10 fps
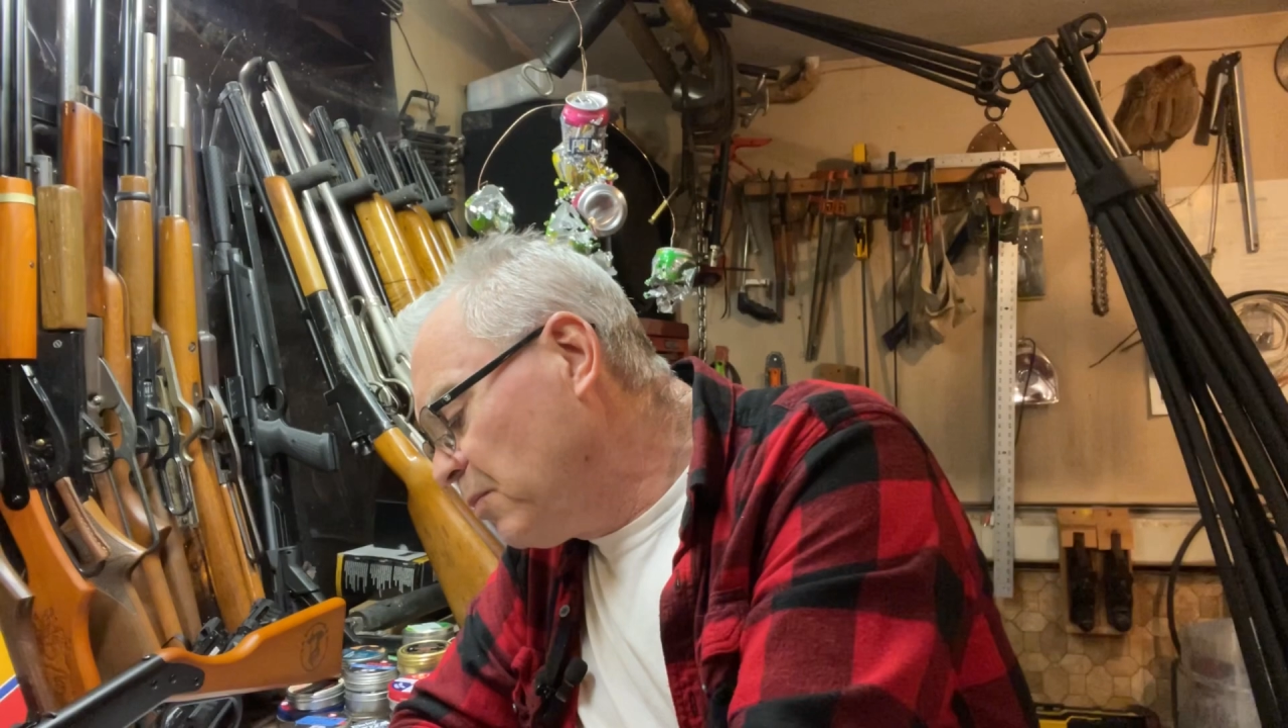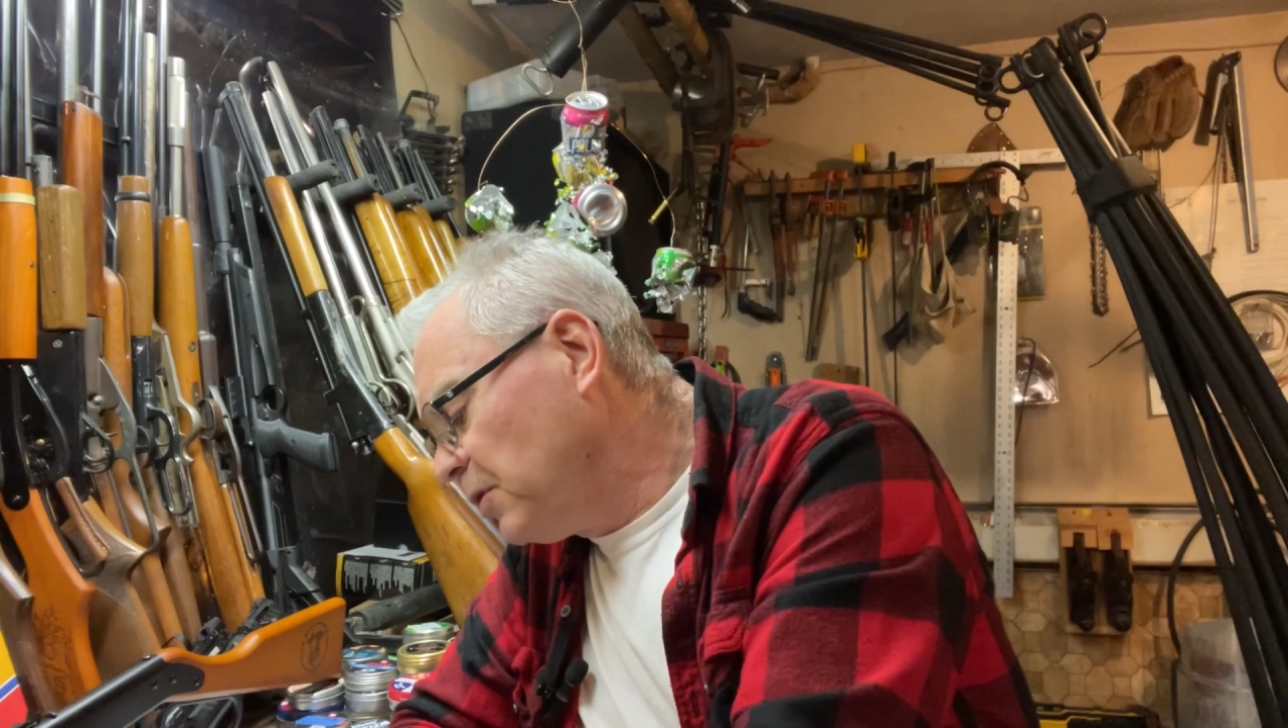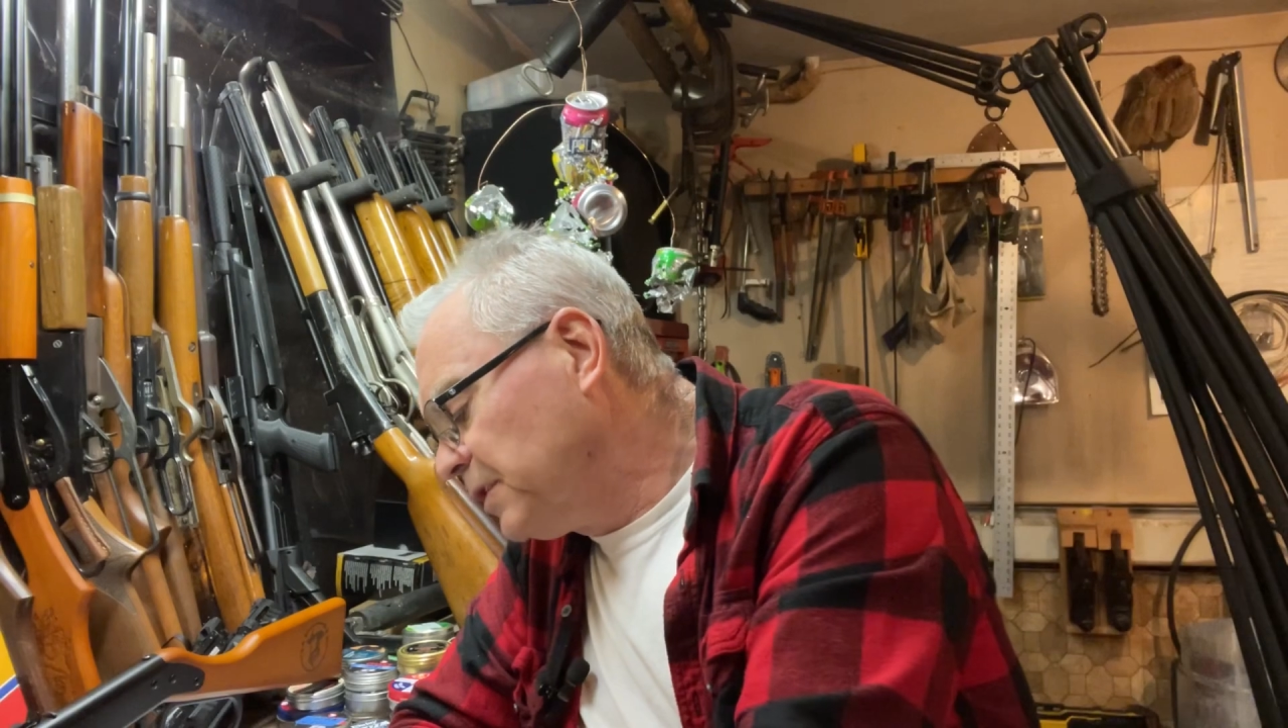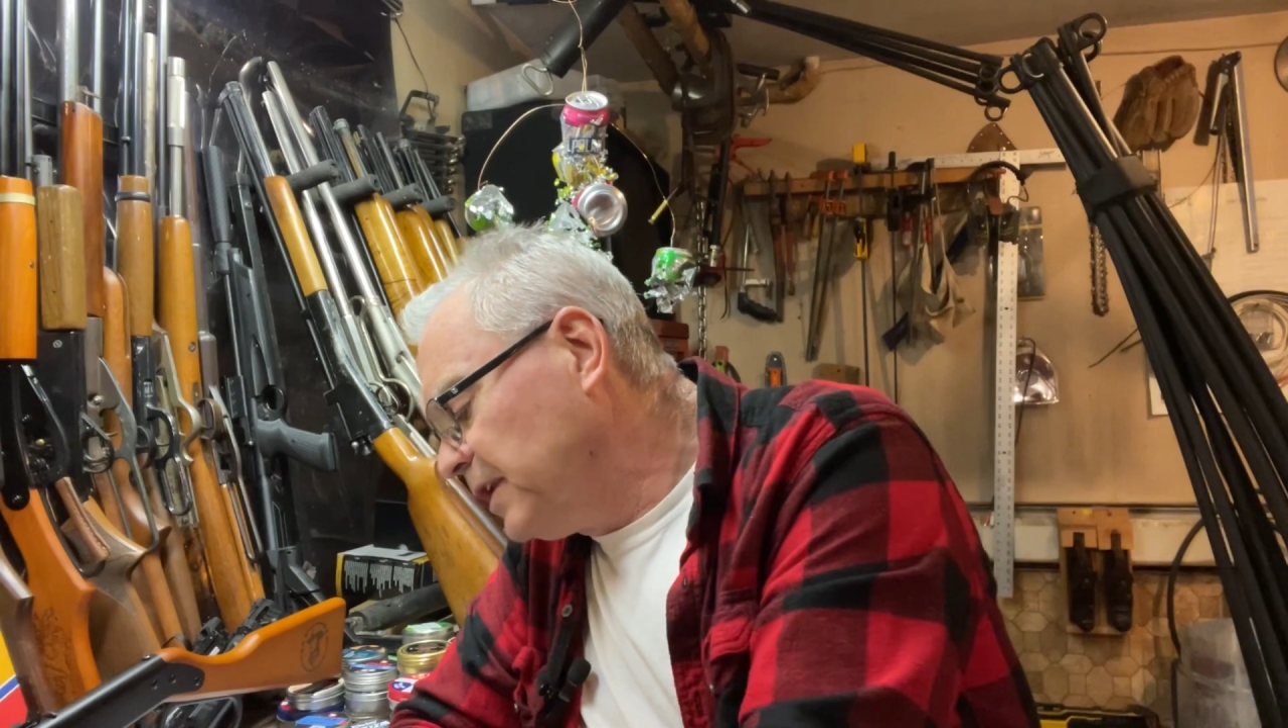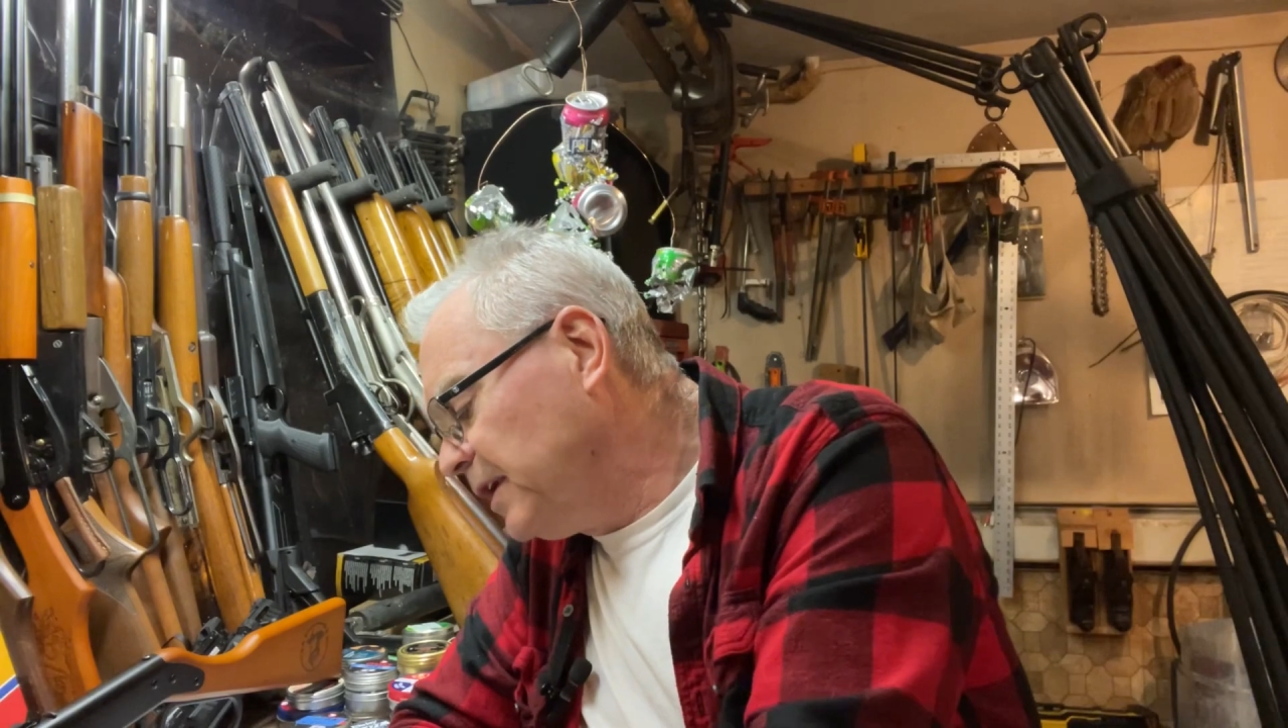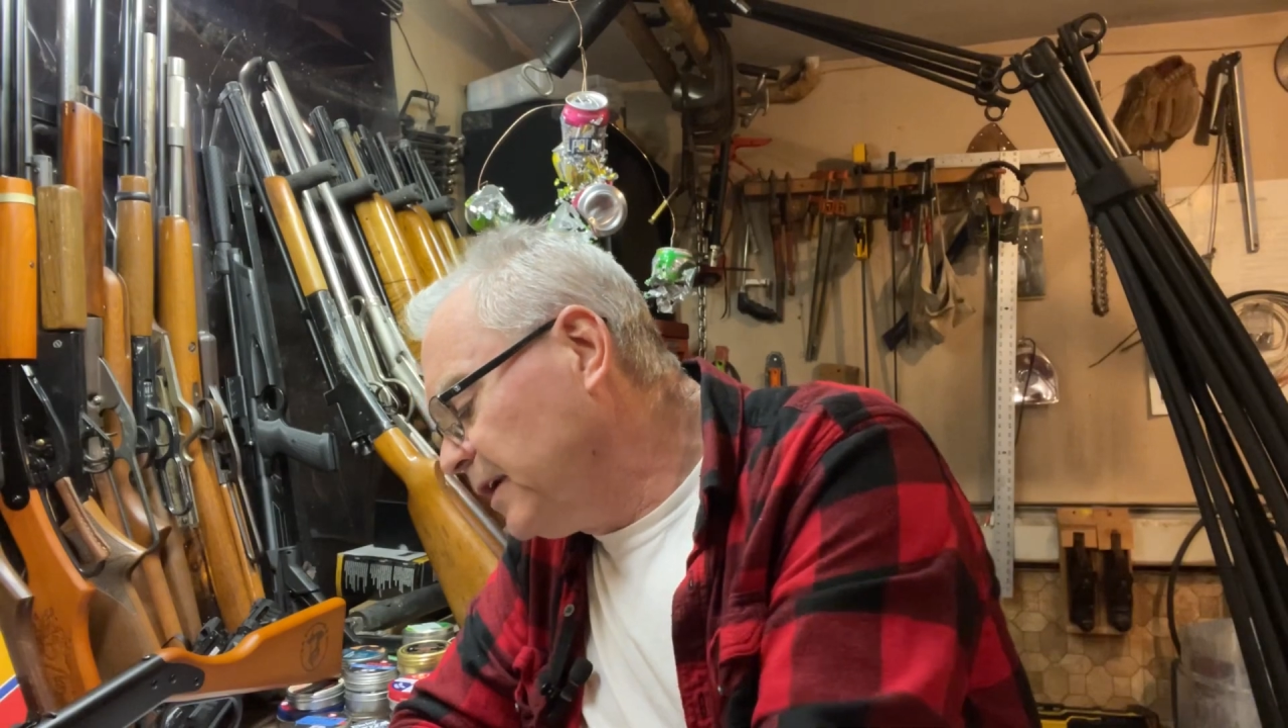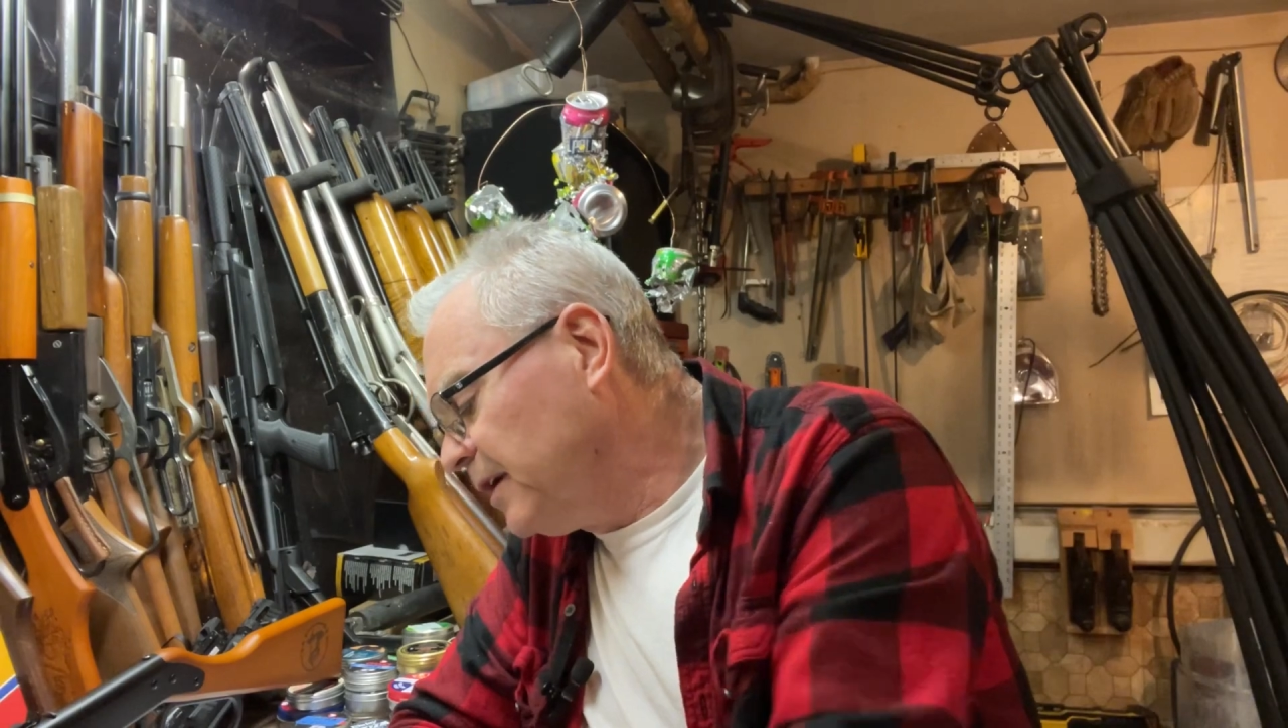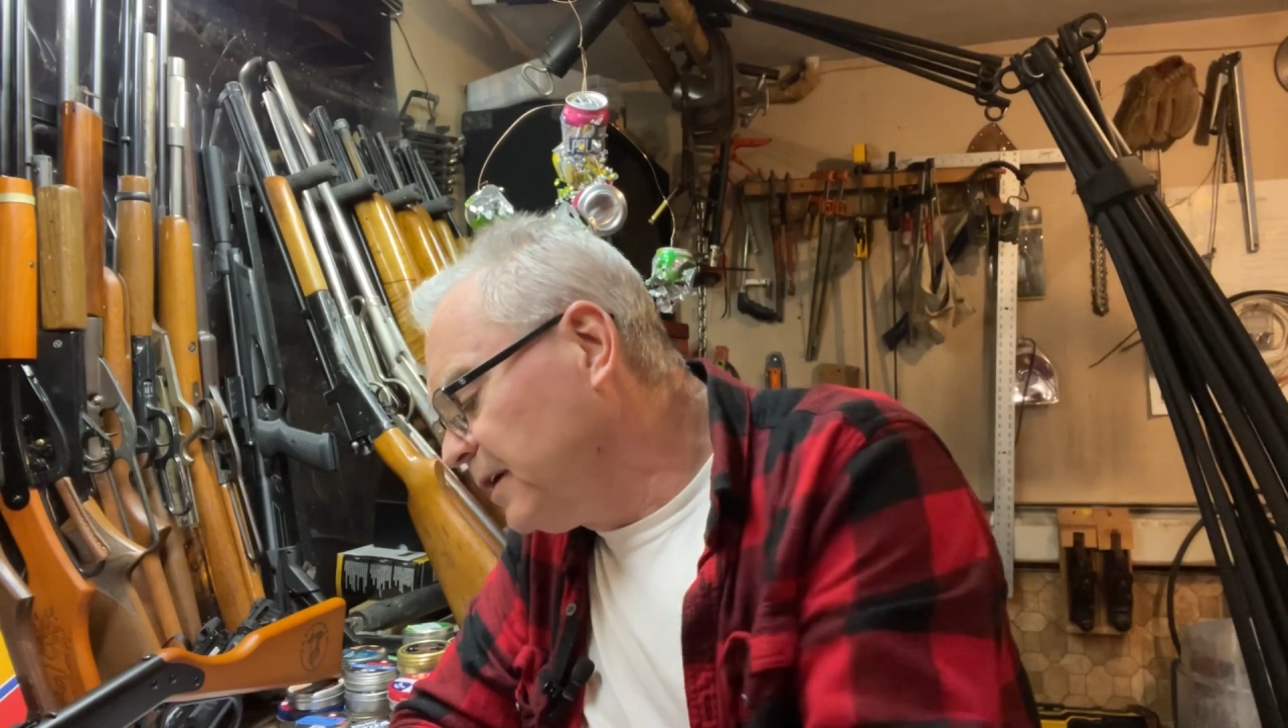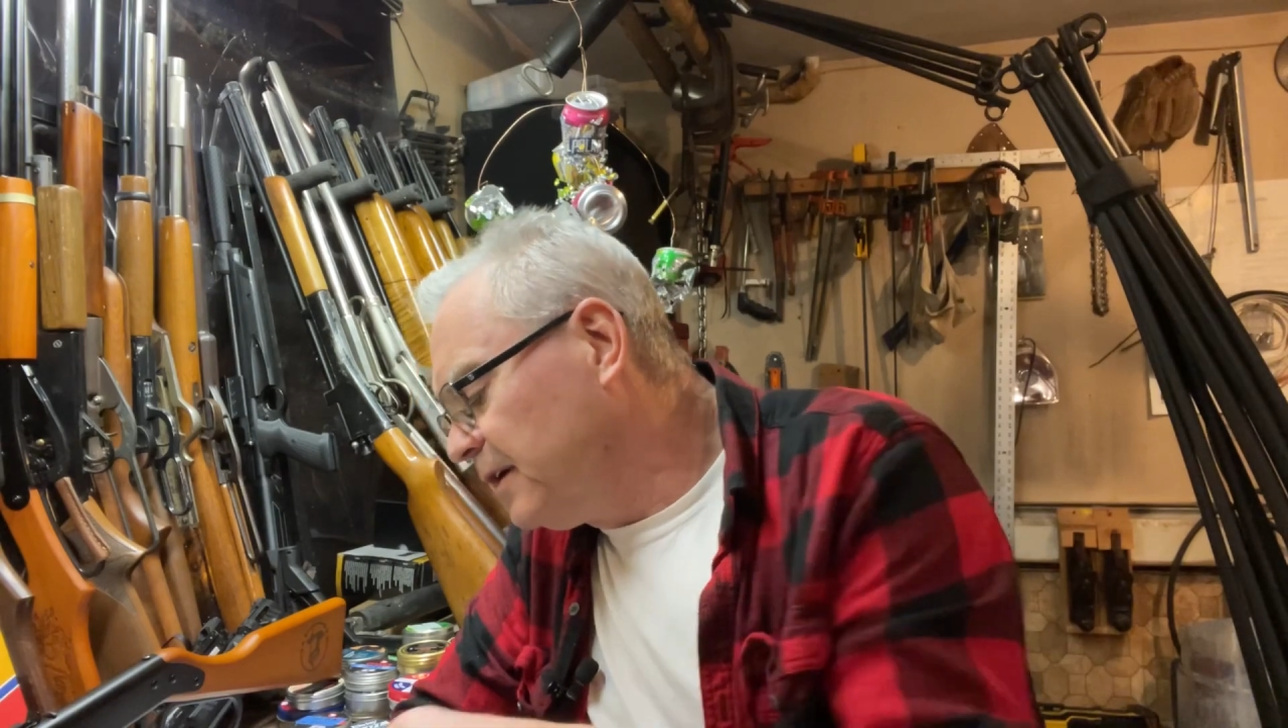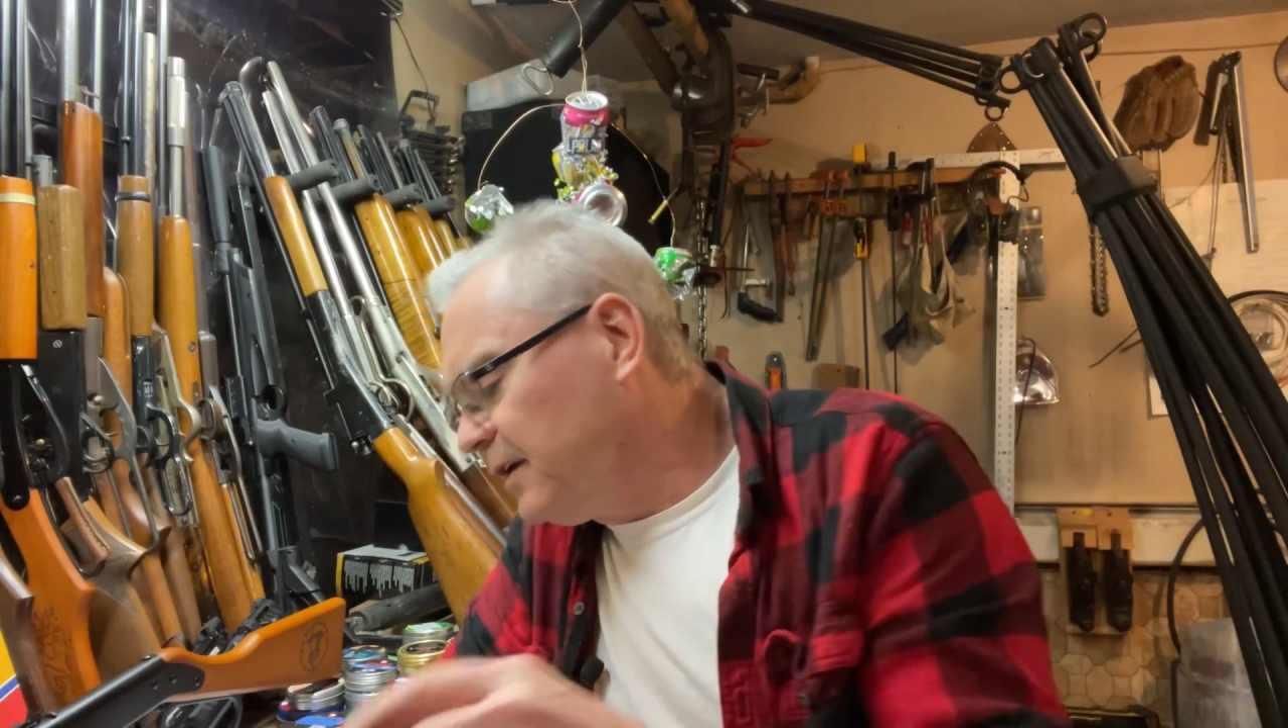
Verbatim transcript: put the